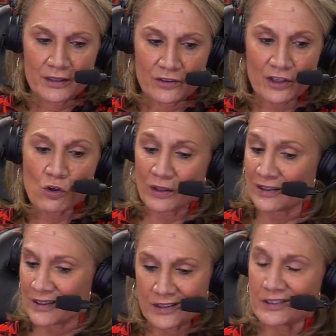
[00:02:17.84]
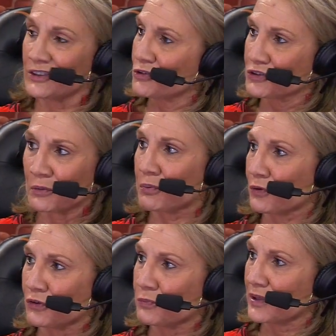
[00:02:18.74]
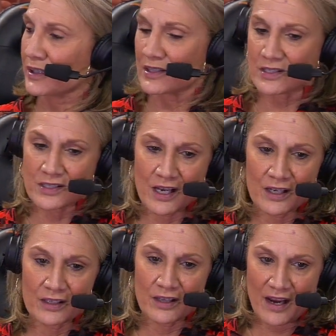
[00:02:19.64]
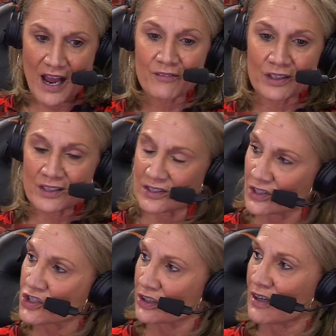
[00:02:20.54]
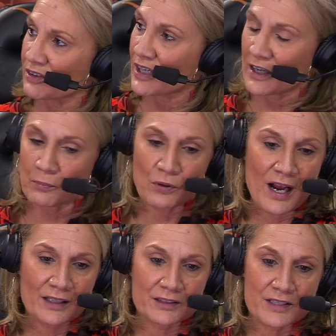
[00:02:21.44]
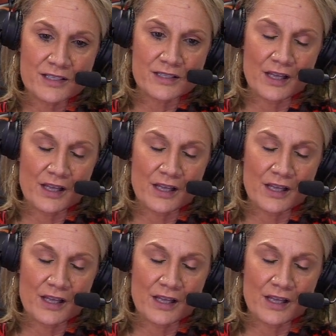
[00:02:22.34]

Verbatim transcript: they're going to continue to improve because they they have an intention every day in practice.